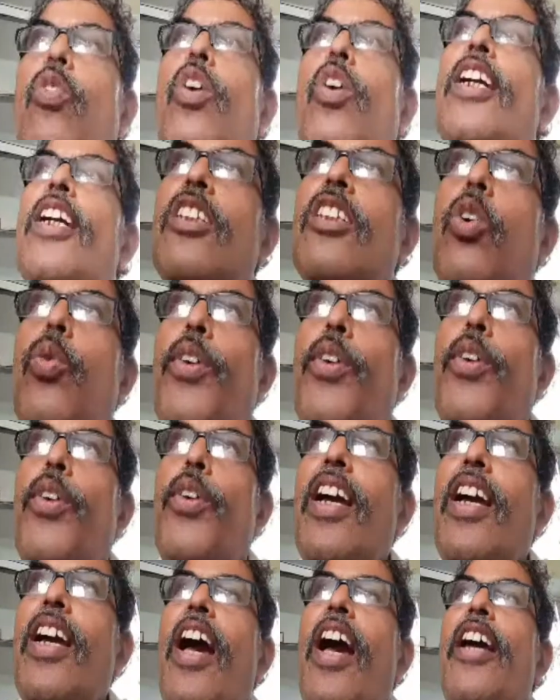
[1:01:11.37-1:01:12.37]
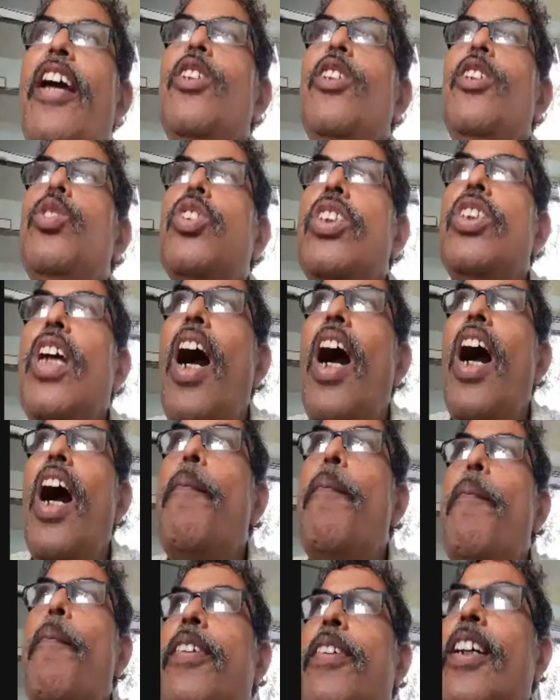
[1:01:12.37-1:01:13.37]
are the way, and you see
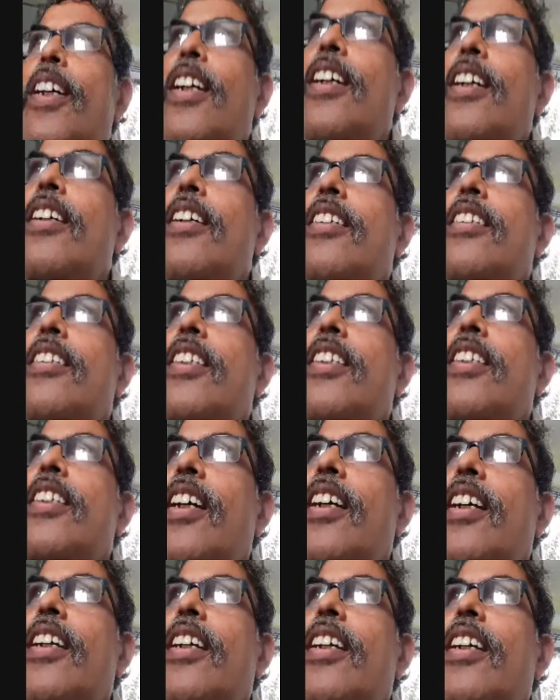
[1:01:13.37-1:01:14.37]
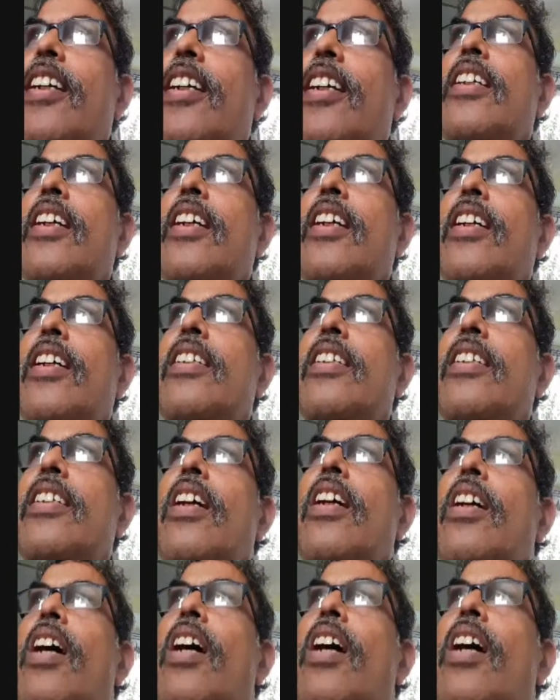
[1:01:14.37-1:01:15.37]
after they are
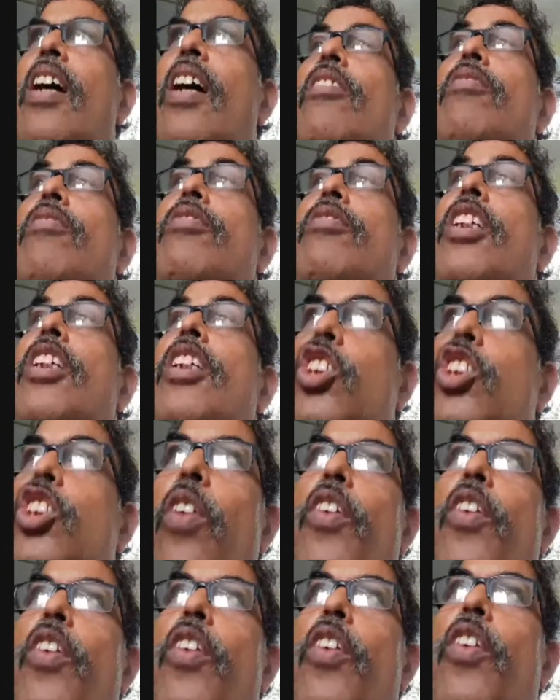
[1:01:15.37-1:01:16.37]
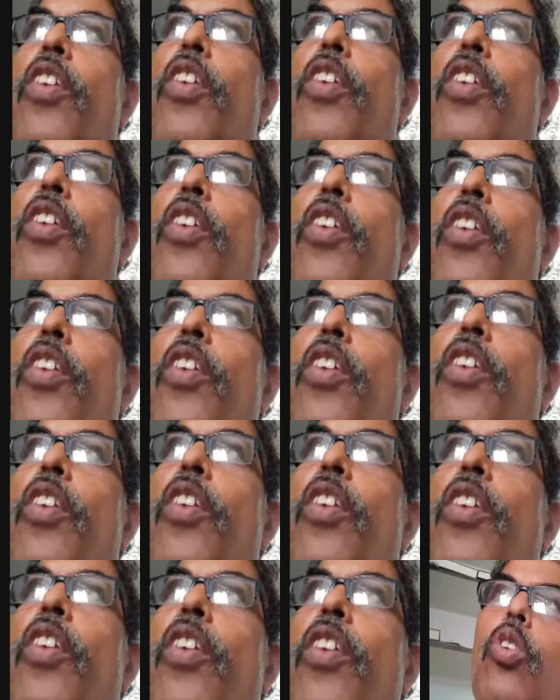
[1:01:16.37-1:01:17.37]
discovering, you see the whole
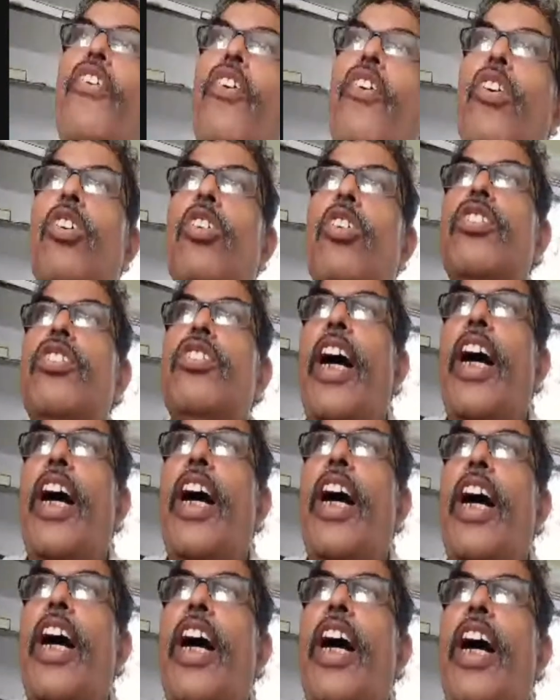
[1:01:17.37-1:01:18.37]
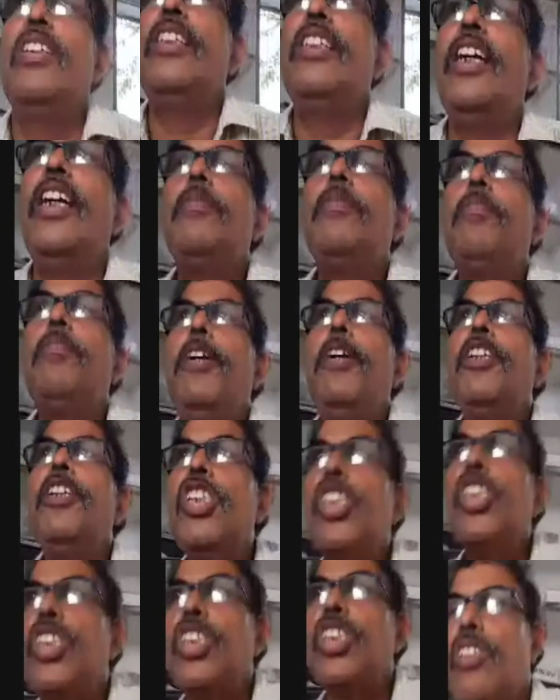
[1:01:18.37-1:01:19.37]
world follow that
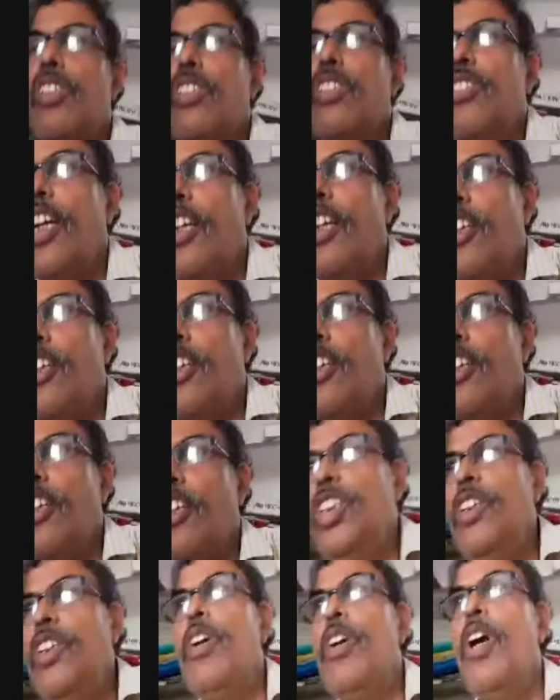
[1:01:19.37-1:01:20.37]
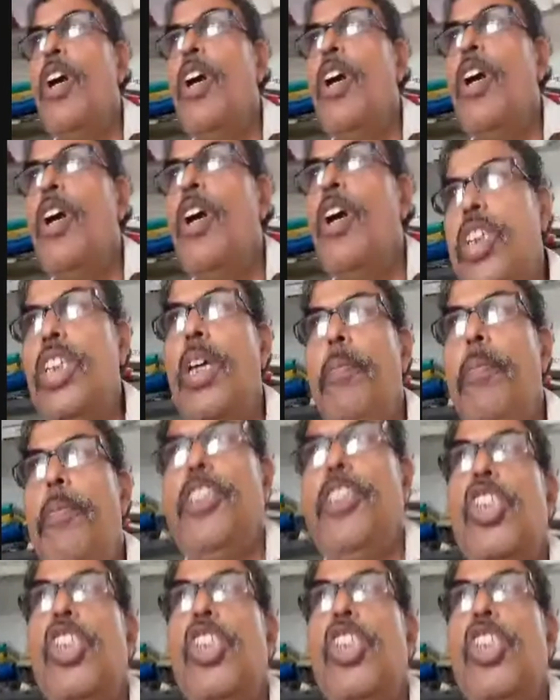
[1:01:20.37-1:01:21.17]
British technology, mostly the British